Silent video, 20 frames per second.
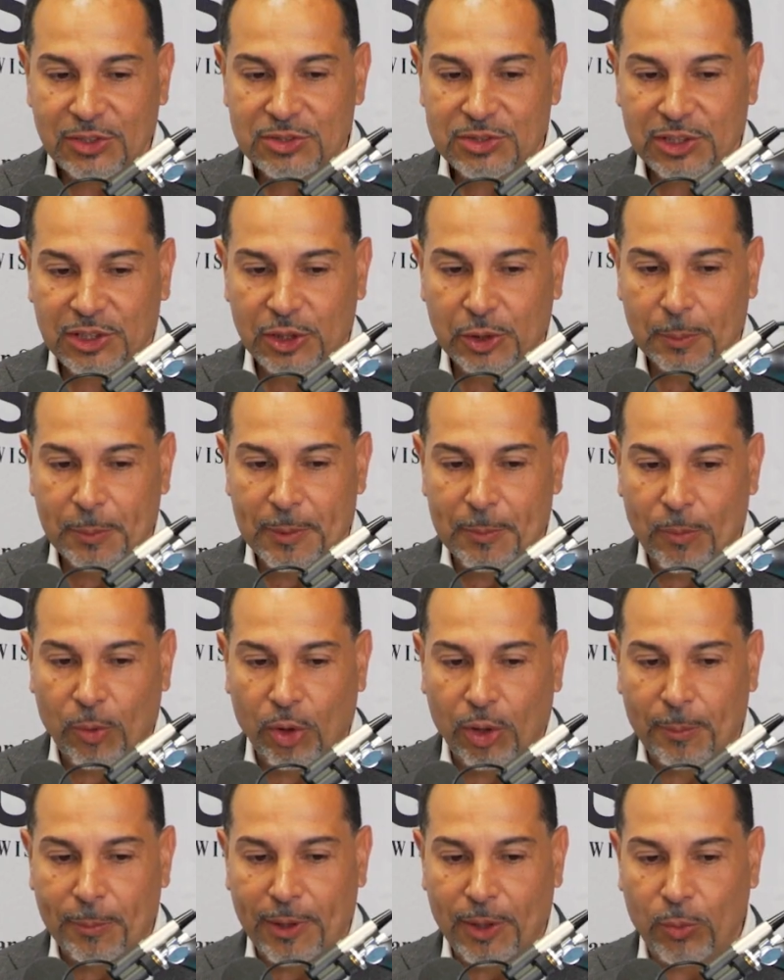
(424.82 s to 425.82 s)
us a little bit more
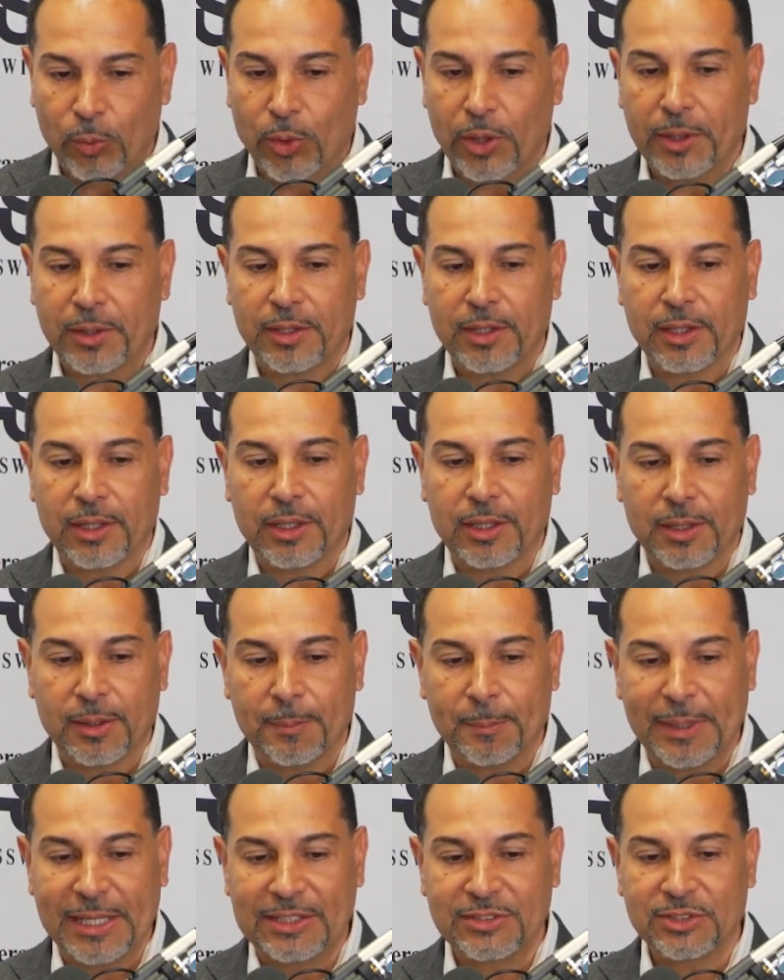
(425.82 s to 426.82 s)
about what
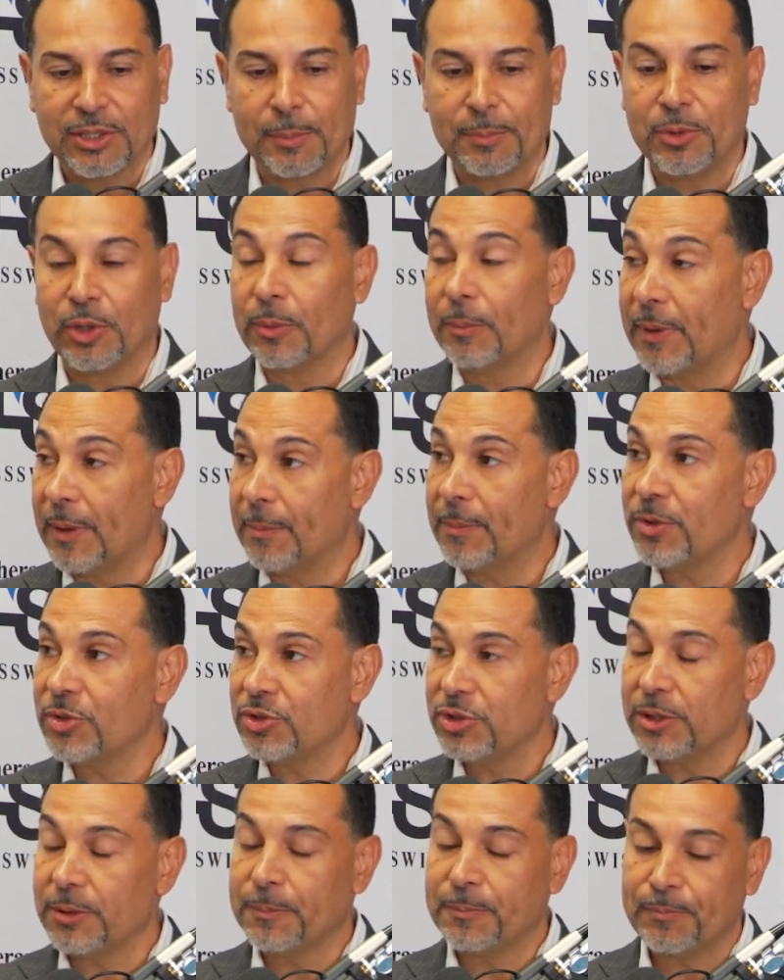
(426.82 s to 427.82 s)
makes up your
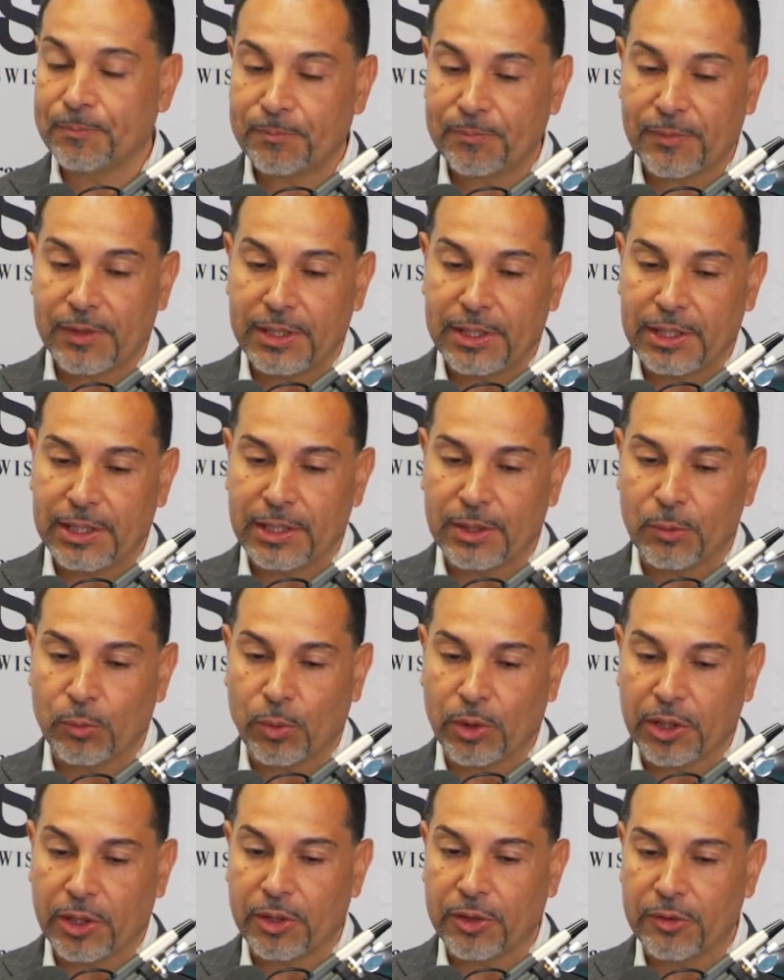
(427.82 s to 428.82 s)
membership and
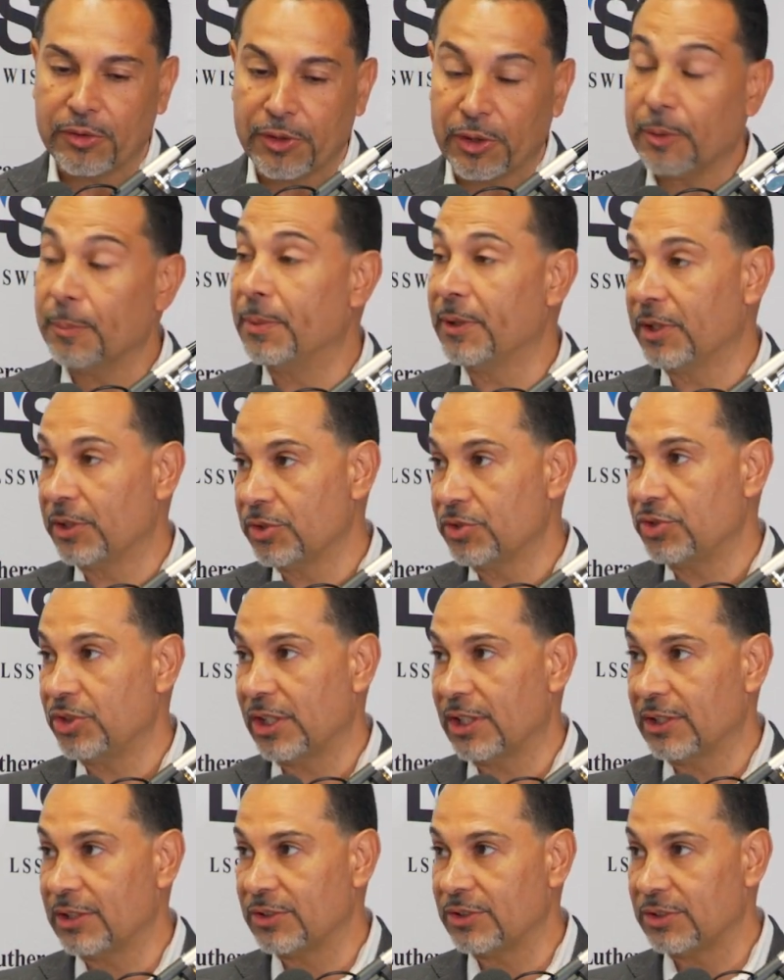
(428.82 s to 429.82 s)
what are their biggest
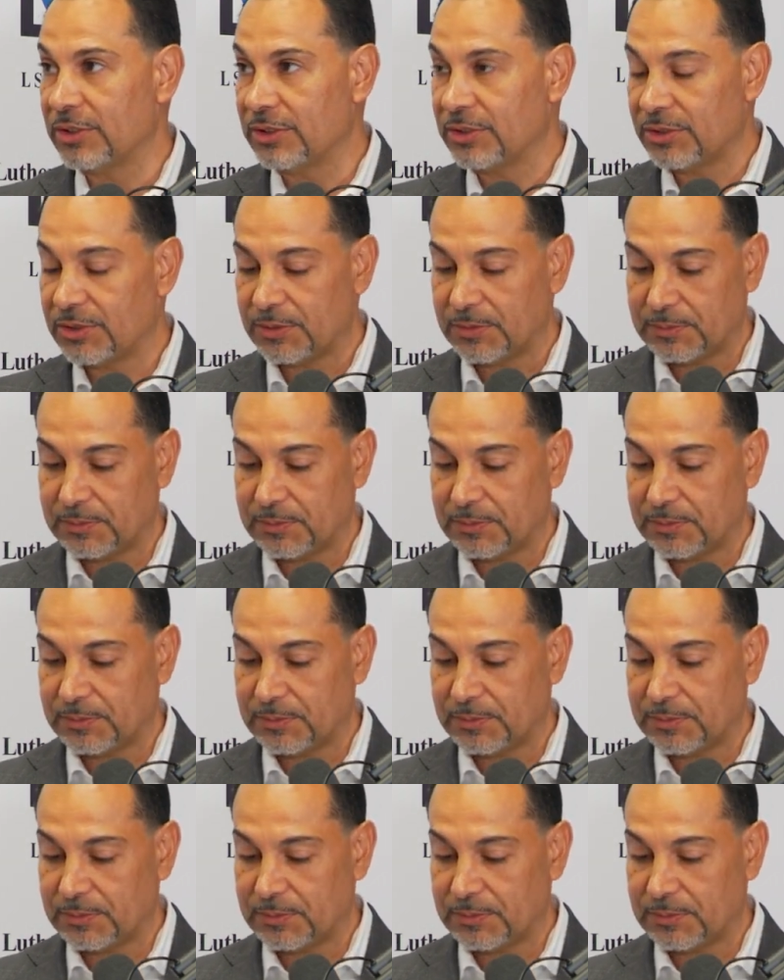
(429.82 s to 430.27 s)
challenges?